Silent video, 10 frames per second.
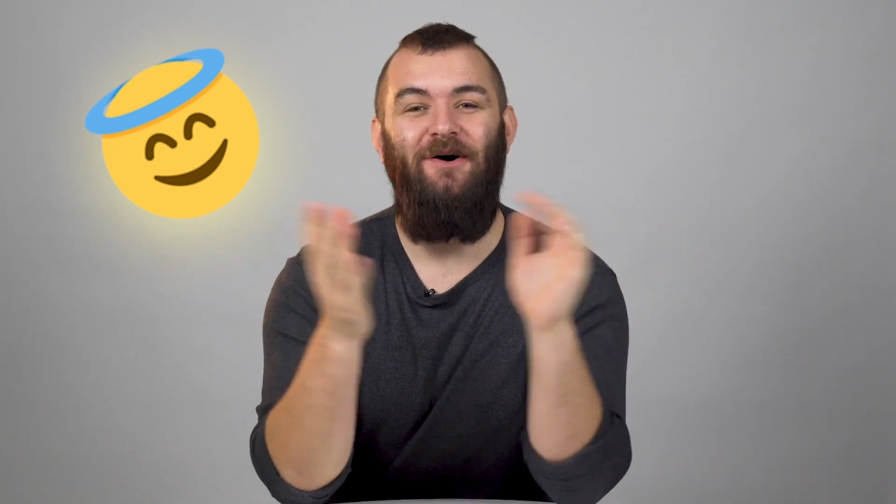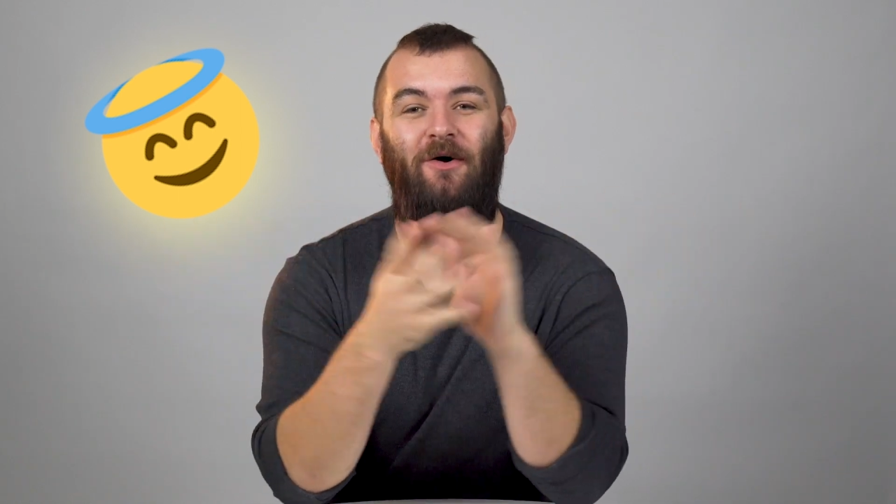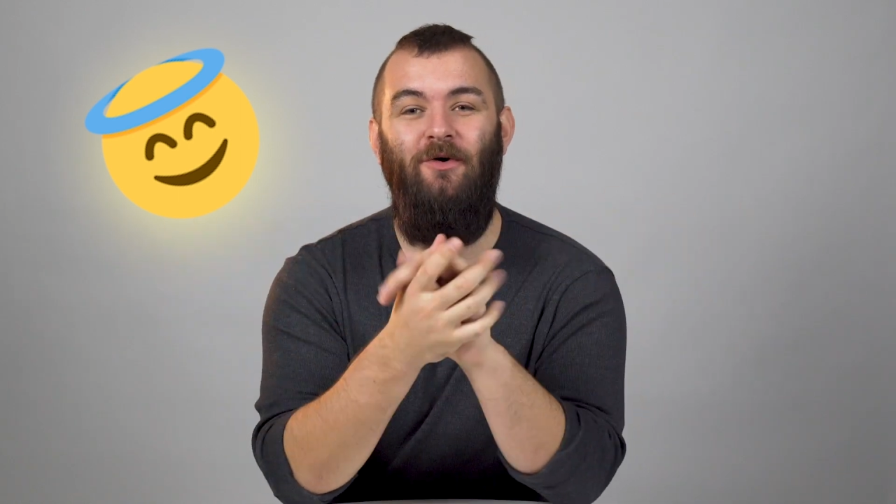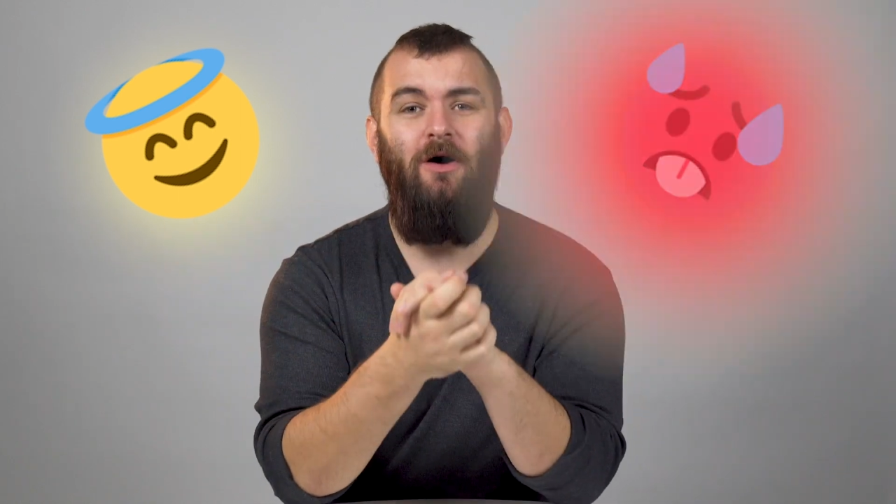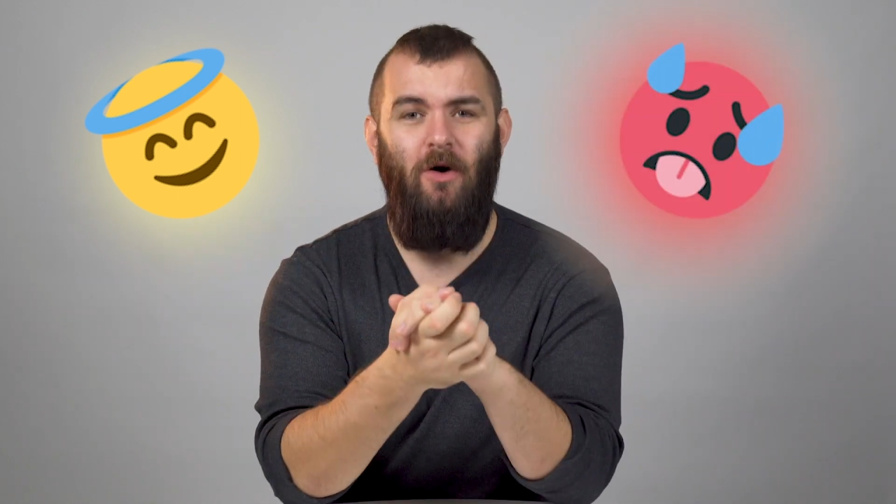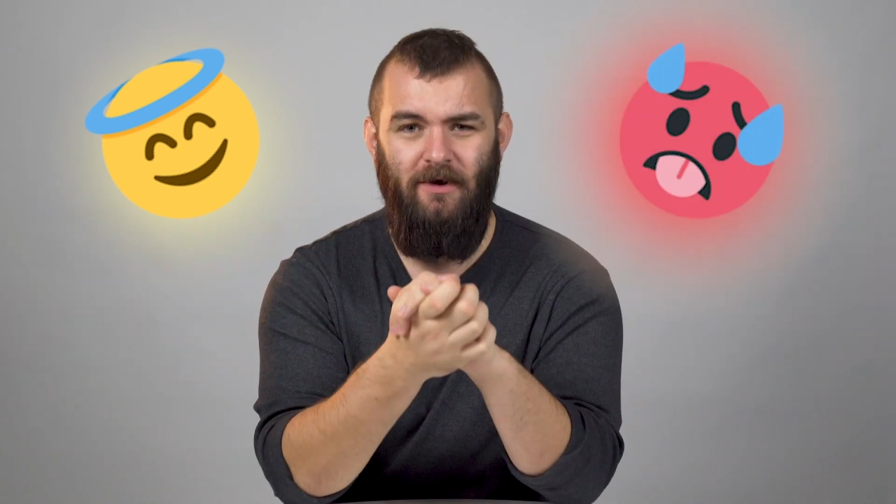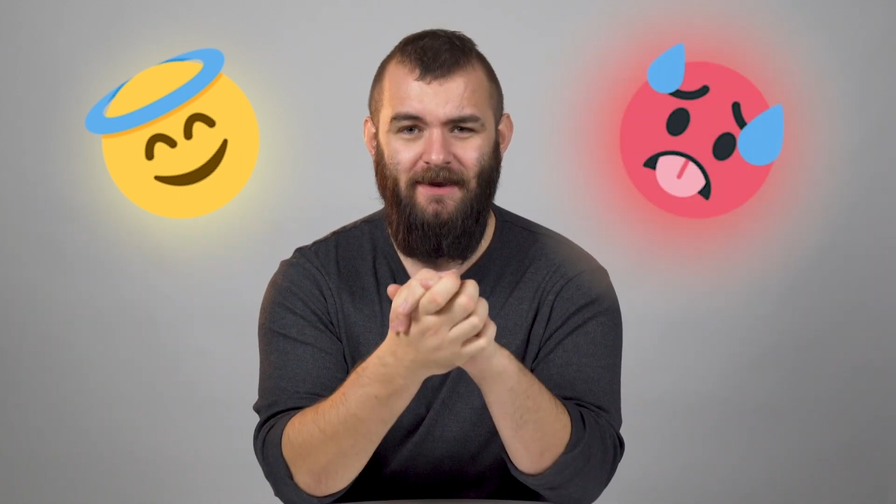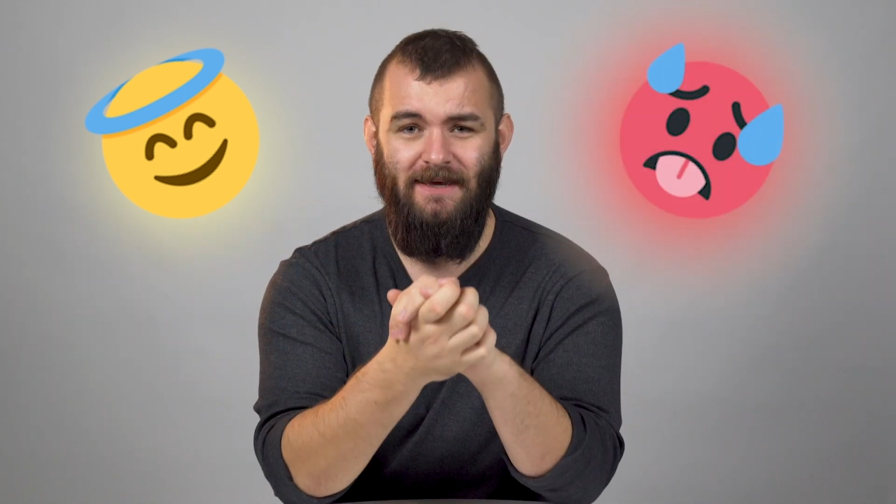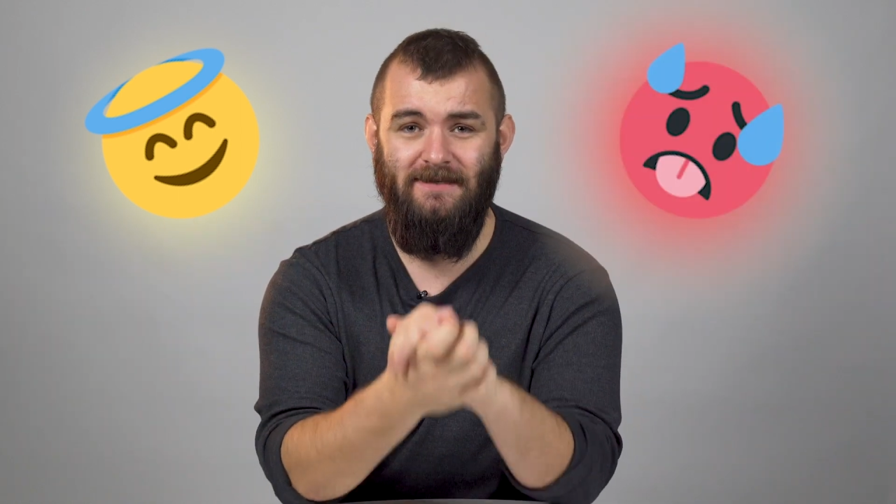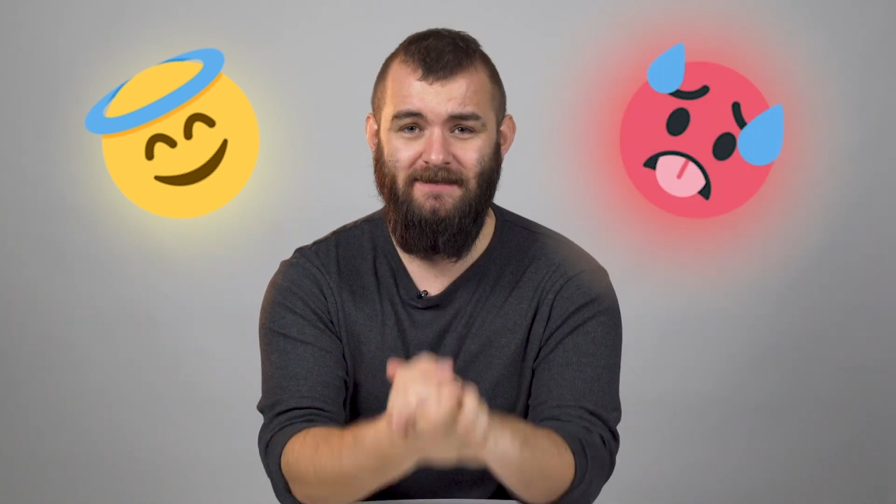on
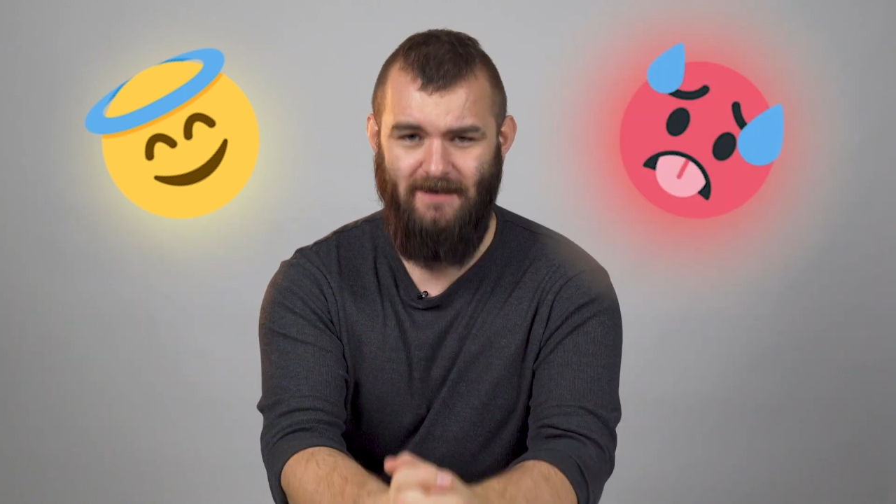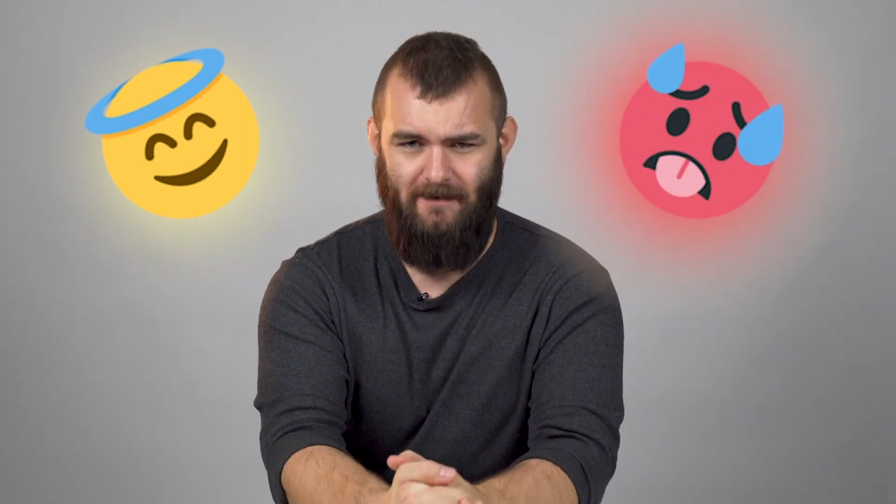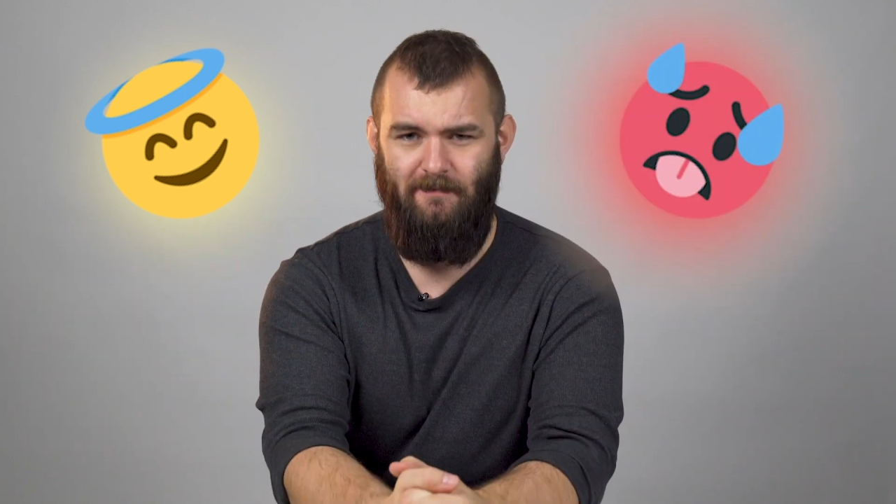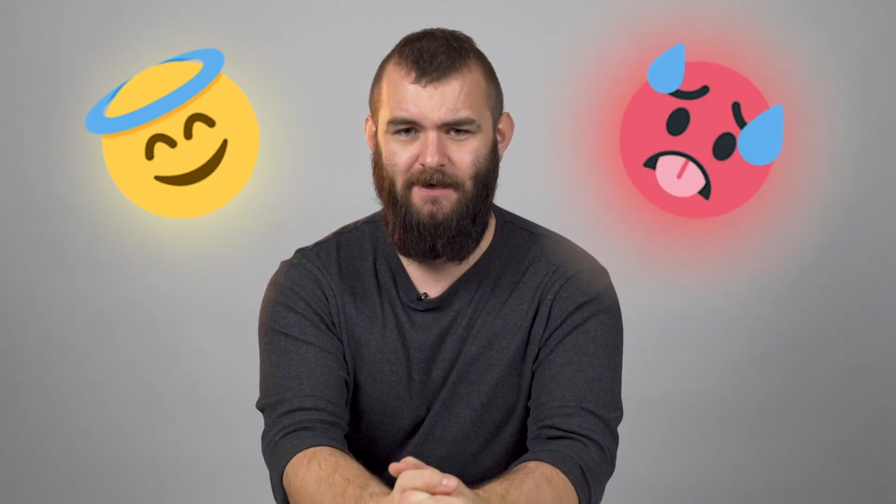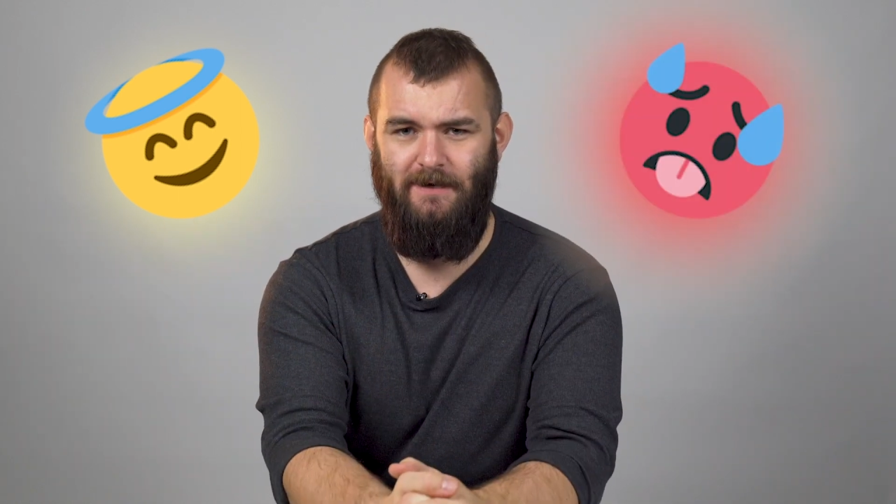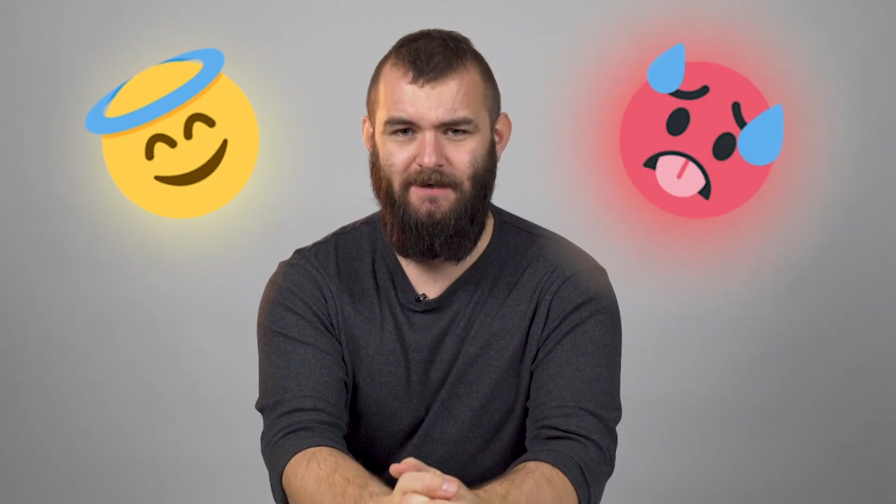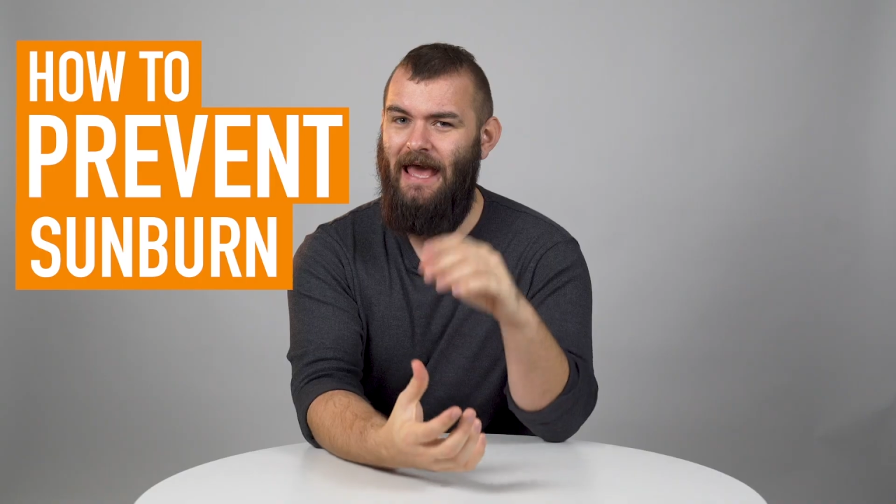holiday sunburn.